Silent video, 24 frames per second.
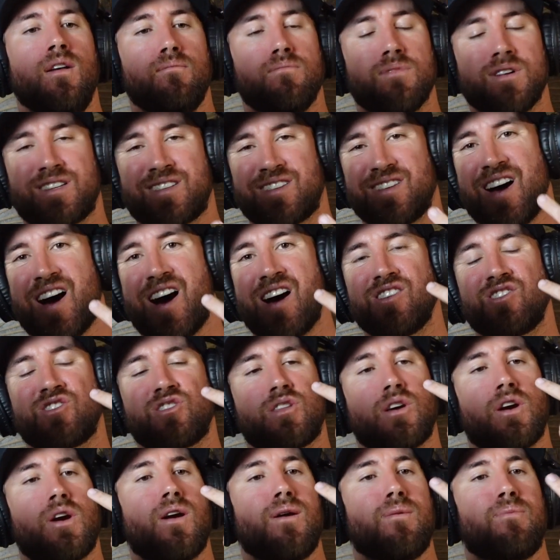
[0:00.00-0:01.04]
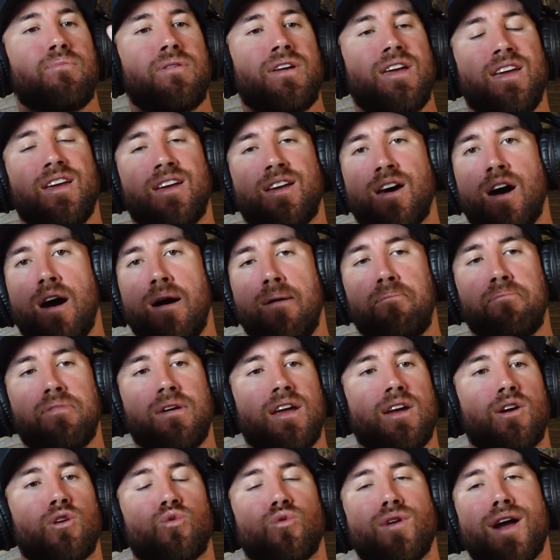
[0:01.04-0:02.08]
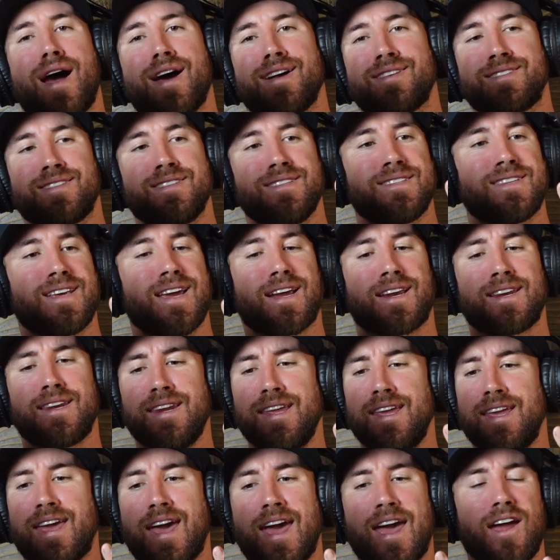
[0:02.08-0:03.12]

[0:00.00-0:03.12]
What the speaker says: massage therapy, cupping, Graston technique,